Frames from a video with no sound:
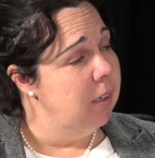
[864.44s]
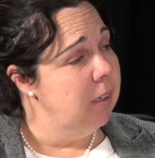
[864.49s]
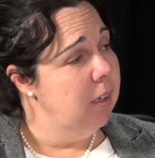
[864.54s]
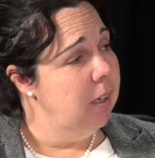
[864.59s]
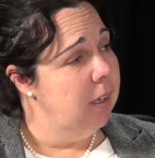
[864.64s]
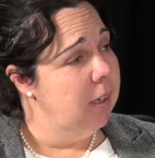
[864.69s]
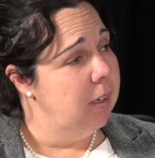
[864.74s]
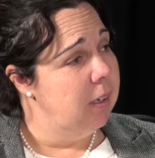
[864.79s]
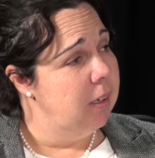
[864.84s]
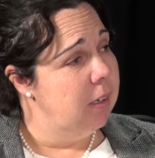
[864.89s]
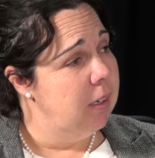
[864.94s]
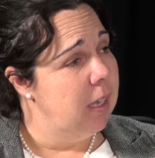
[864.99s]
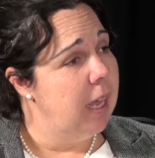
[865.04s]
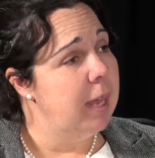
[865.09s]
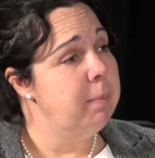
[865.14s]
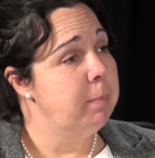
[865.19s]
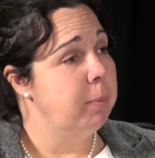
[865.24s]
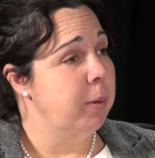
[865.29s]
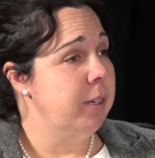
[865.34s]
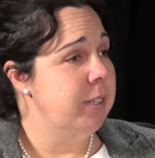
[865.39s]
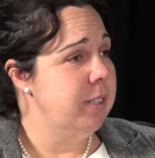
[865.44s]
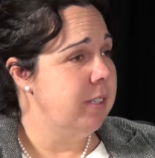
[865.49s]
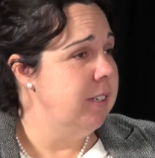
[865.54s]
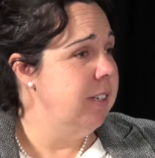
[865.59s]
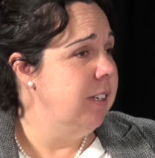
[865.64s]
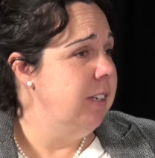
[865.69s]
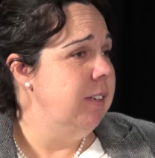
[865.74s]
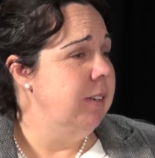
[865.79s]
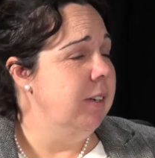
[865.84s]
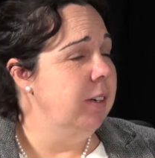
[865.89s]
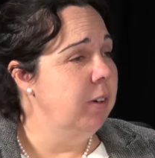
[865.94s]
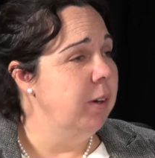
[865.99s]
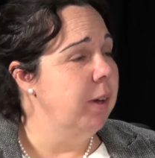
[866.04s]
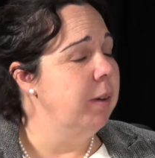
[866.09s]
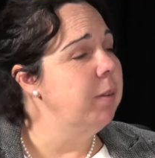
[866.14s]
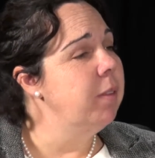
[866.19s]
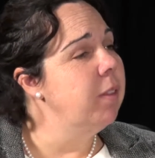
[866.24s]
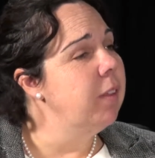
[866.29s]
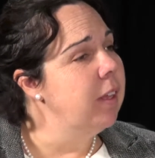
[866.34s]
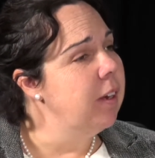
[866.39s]
Yeah. And Bruce, do you
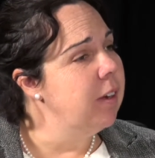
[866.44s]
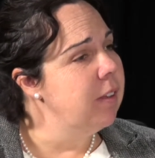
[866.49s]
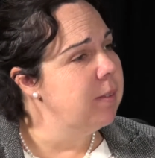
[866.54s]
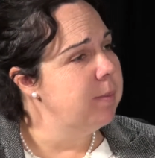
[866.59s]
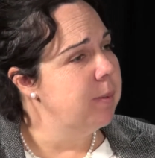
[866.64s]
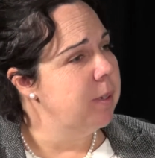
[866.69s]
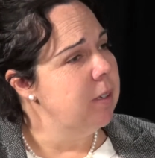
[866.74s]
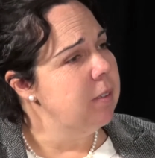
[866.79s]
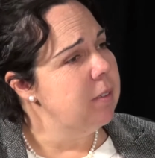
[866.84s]
agree with that, I suppose?